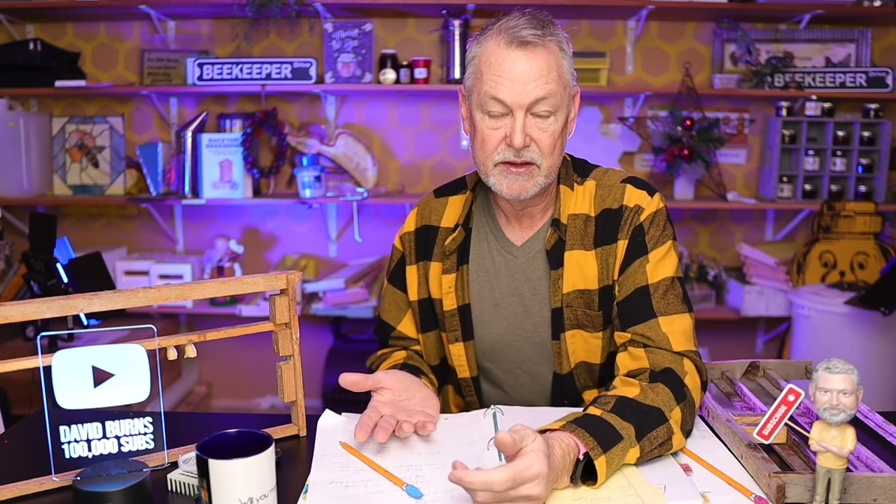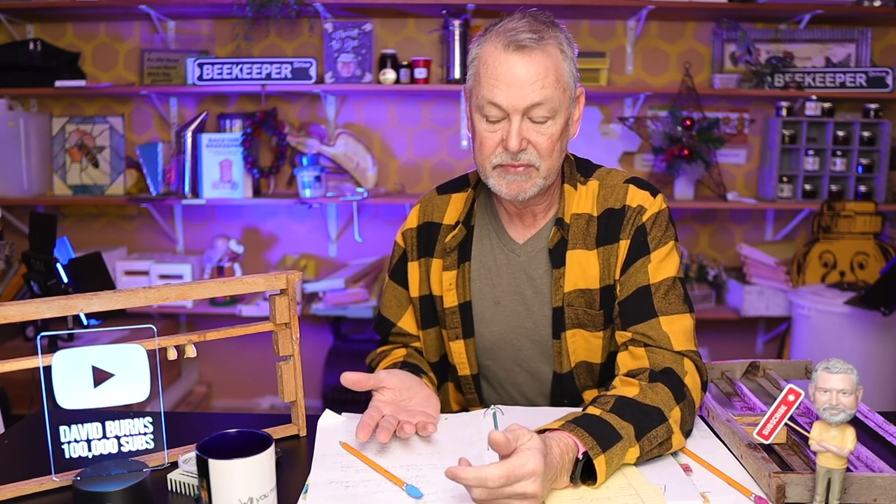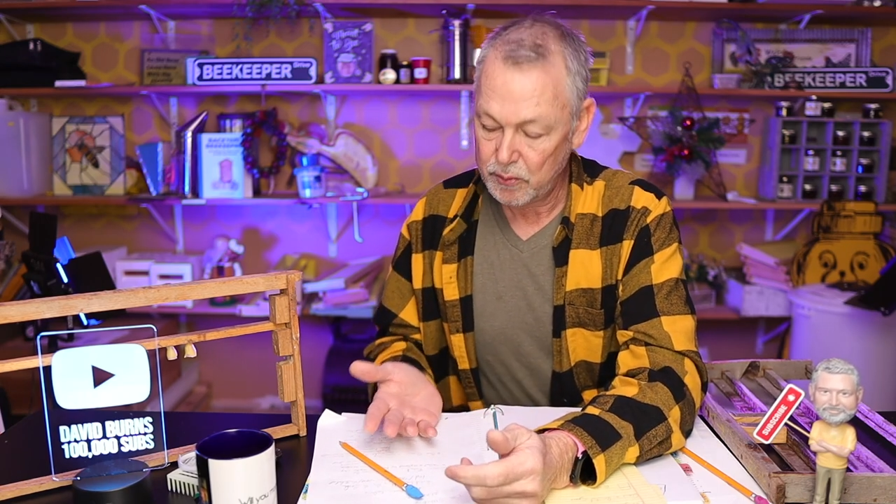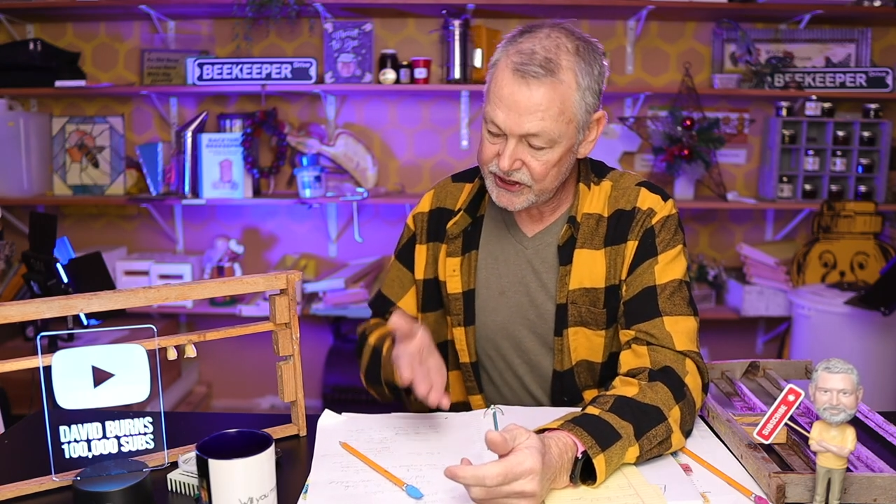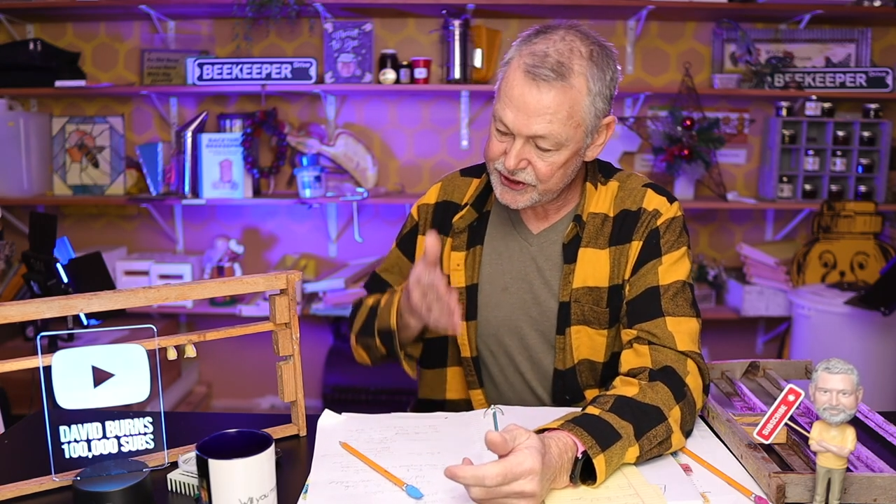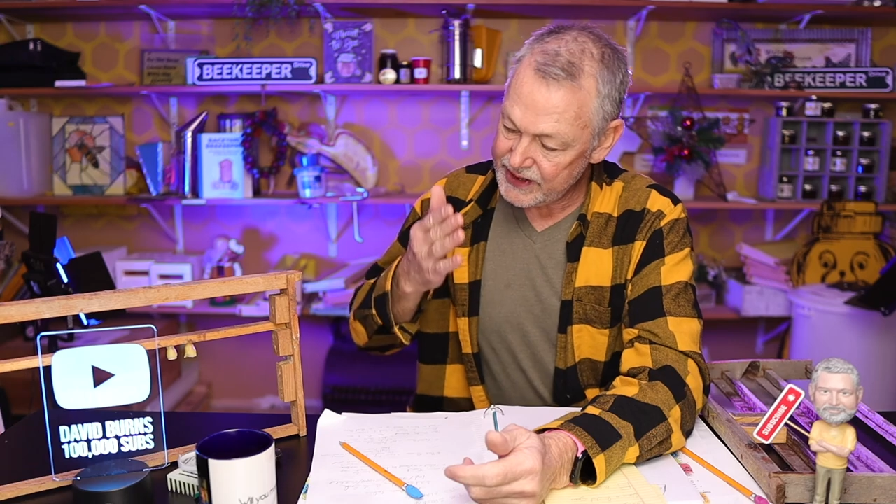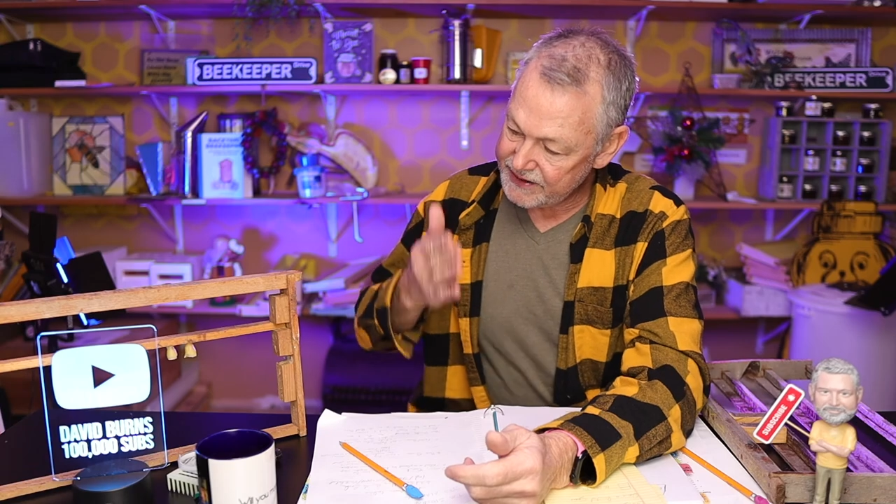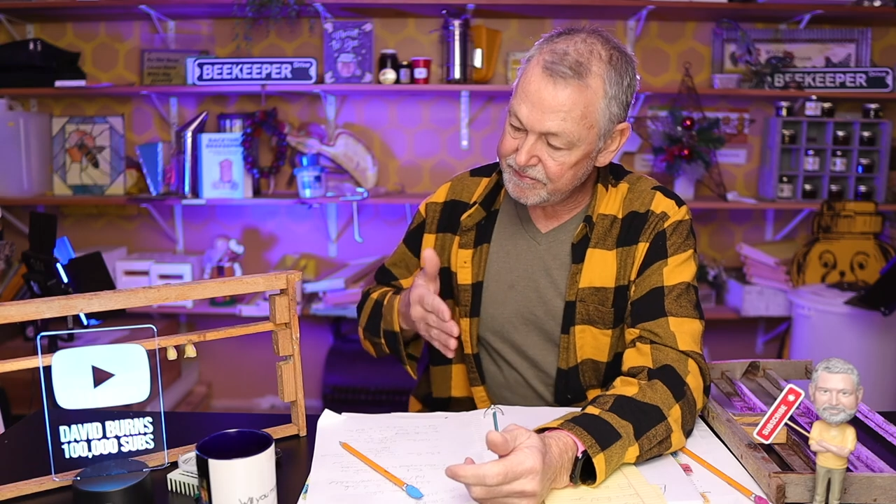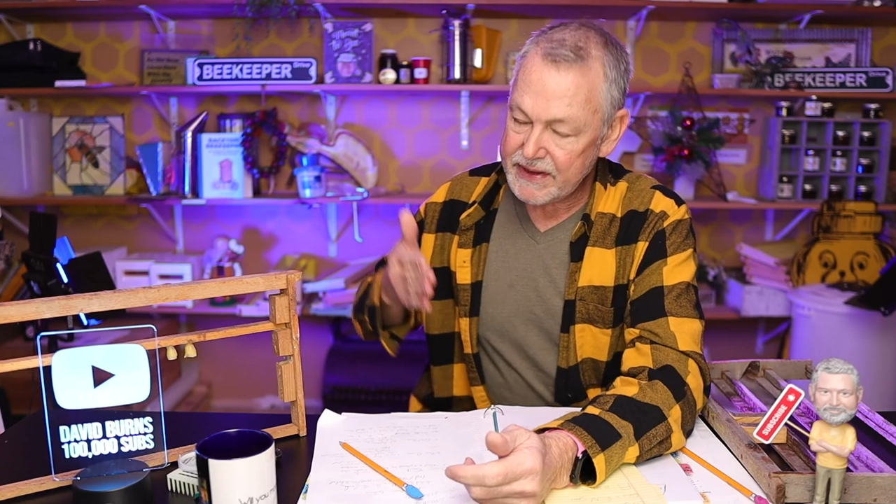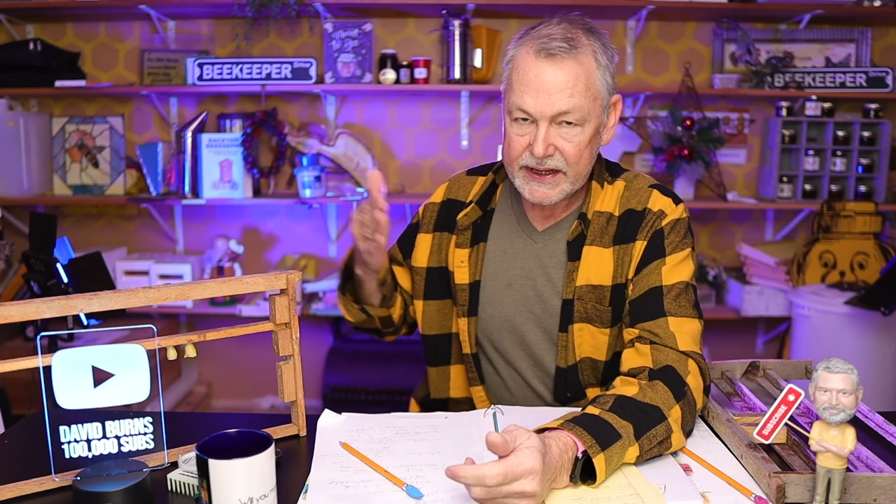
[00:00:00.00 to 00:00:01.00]
But once you
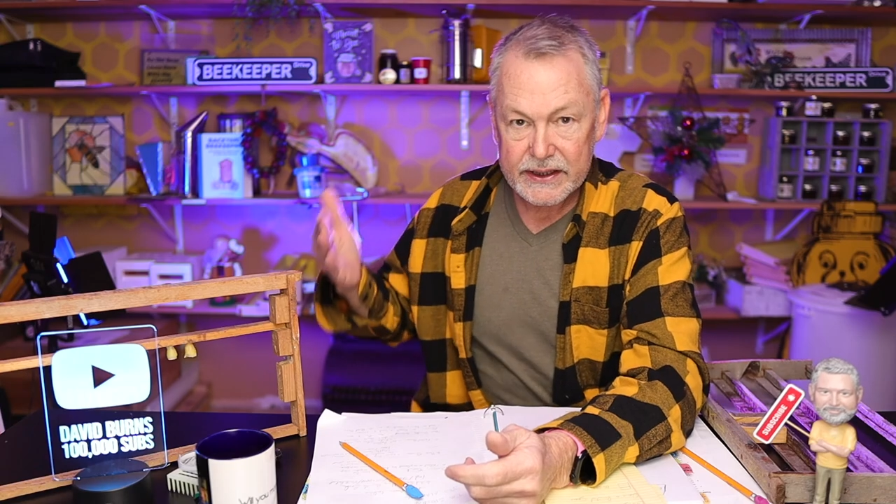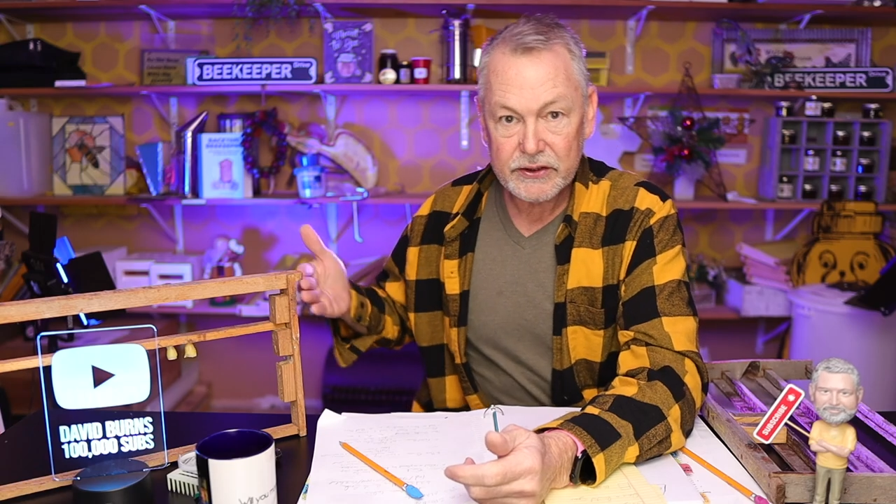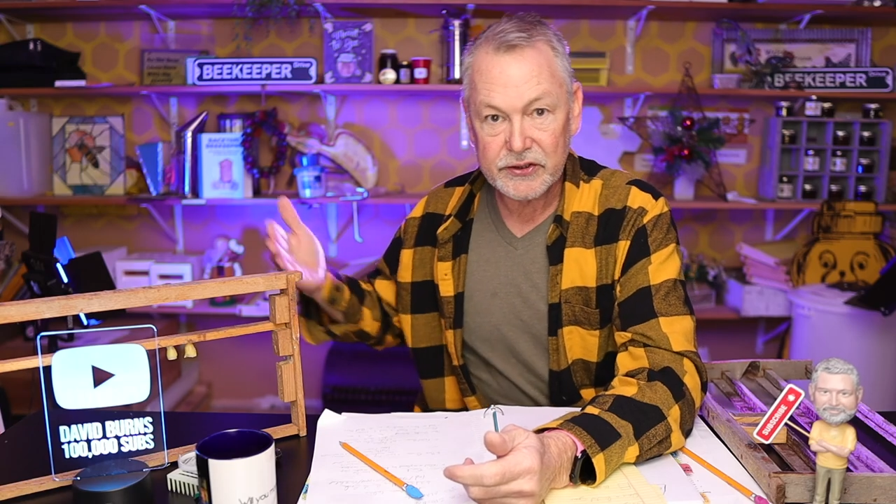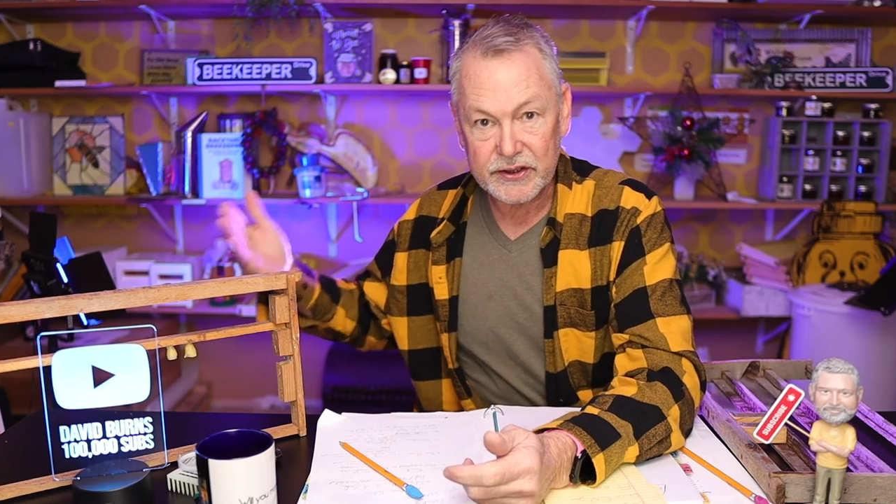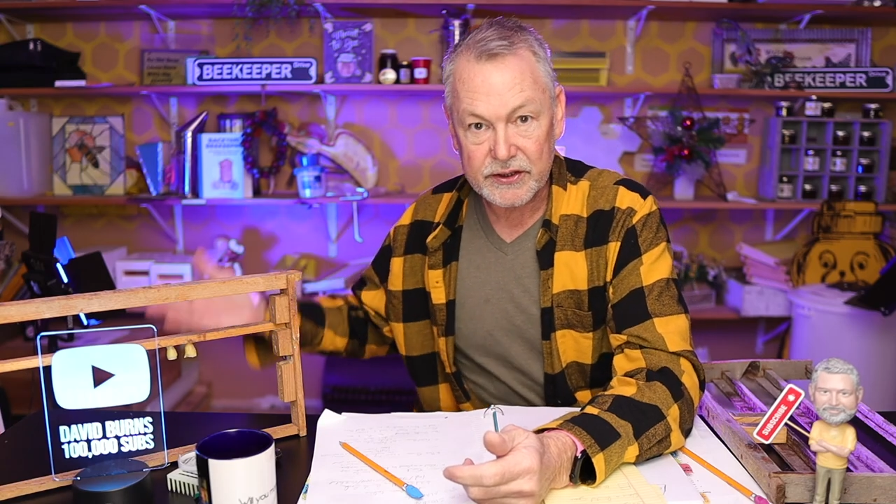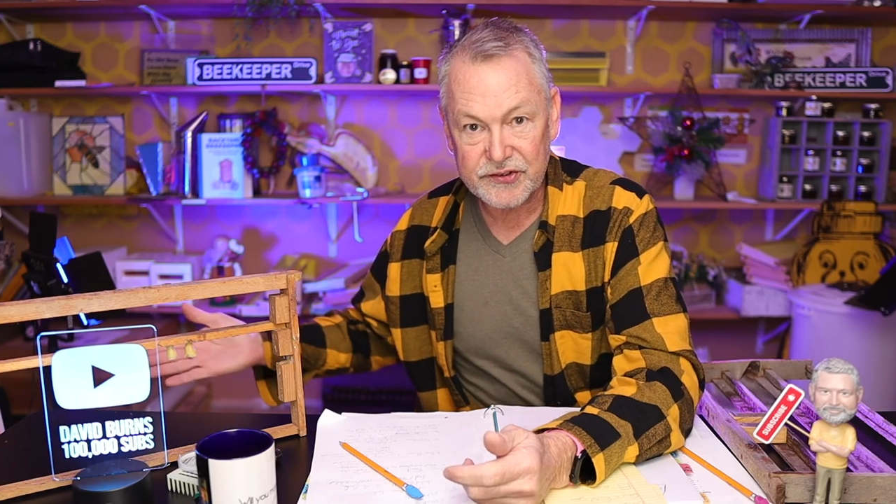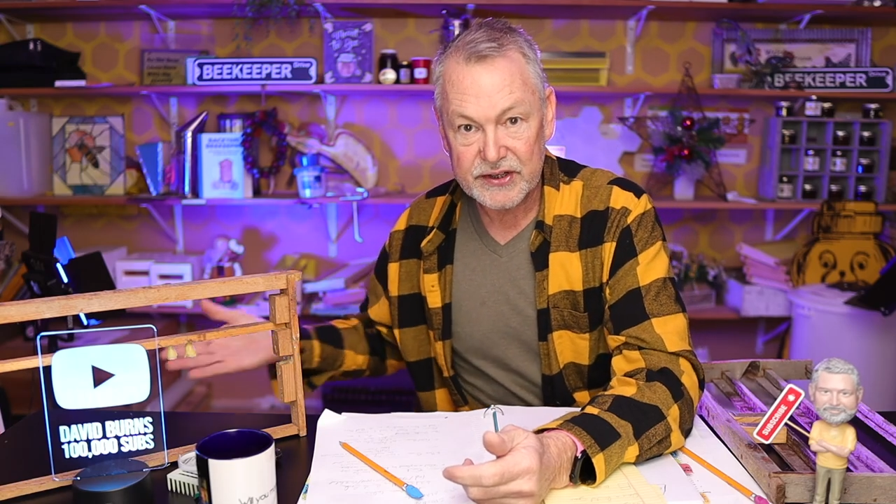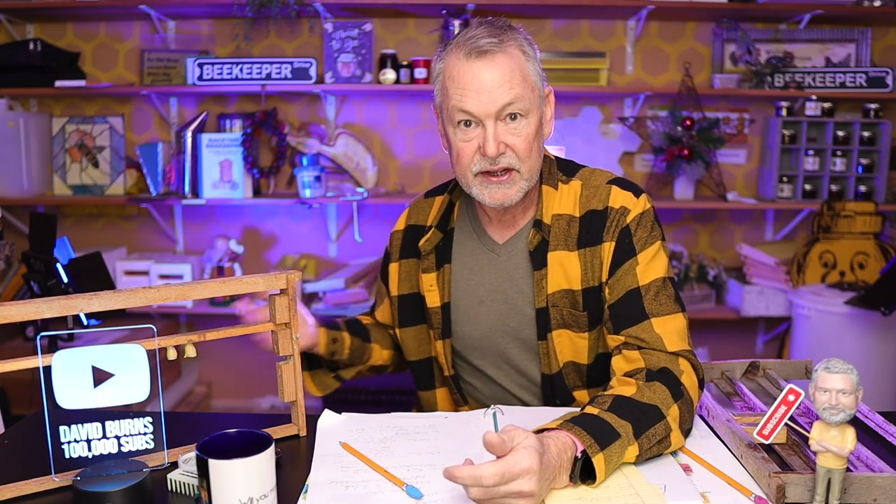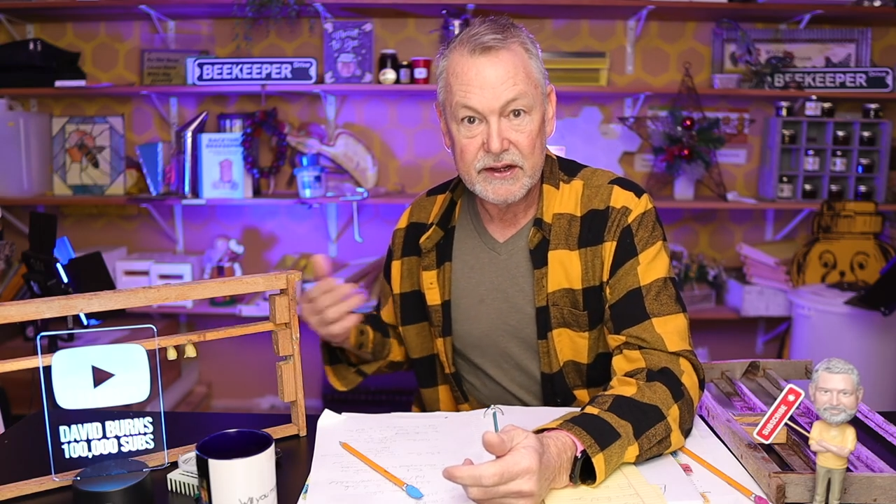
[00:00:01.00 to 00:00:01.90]
have mating nucs,